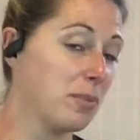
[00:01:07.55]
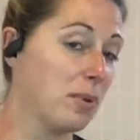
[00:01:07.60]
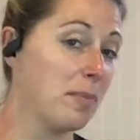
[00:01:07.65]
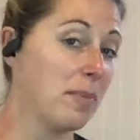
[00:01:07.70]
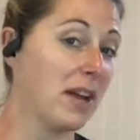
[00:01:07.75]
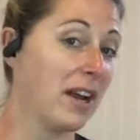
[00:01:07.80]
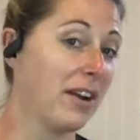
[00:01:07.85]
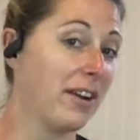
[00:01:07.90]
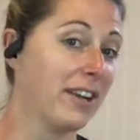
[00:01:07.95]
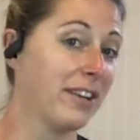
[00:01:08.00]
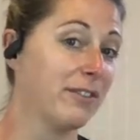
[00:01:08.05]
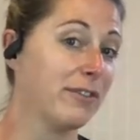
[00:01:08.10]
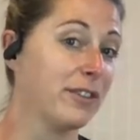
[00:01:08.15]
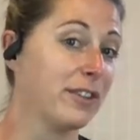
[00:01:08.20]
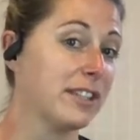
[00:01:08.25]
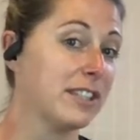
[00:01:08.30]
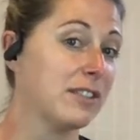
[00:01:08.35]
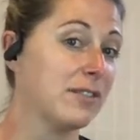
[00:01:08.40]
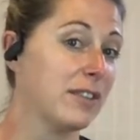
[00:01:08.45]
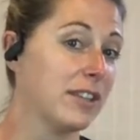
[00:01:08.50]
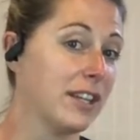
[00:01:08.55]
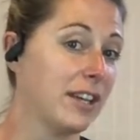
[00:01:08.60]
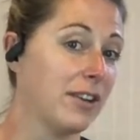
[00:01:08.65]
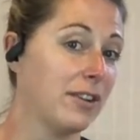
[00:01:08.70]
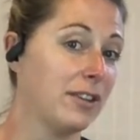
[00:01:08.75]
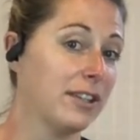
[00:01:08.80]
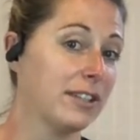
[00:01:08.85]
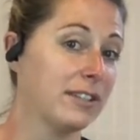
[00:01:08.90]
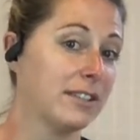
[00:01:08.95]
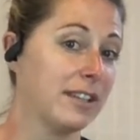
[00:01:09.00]
preparing for this
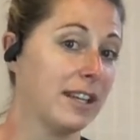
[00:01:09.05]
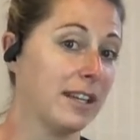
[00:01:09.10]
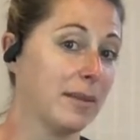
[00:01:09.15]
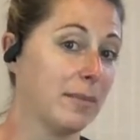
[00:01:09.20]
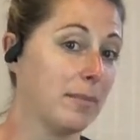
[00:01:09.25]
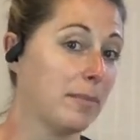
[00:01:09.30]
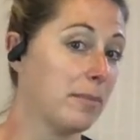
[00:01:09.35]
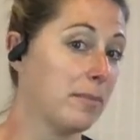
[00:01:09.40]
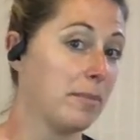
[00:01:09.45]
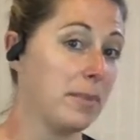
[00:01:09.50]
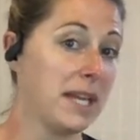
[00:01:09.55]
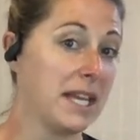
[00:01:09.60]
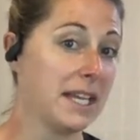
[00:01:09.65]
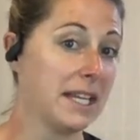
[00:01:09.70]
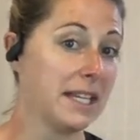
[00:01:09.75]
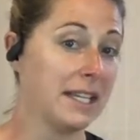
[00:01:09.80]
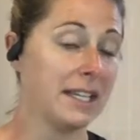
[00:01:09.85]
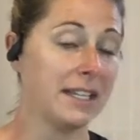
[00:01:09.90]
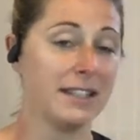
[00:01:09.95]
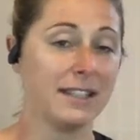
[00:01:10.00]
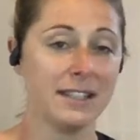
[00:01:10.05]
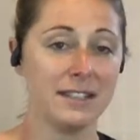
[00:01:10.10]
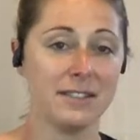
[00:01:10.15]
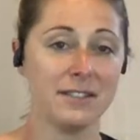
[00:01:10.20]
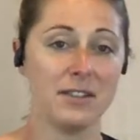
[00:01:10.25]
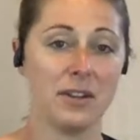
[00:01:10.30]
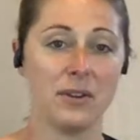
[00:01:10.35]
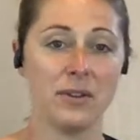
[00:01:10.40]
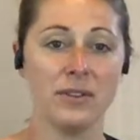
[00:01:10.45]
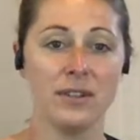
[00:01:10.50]
video because I am pink in
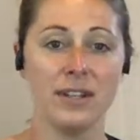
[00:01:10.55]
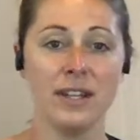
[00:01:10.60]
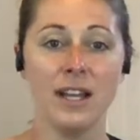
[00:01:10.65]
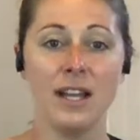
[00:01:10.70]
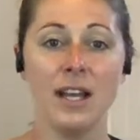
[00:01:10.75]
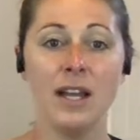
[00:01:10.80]
this zone.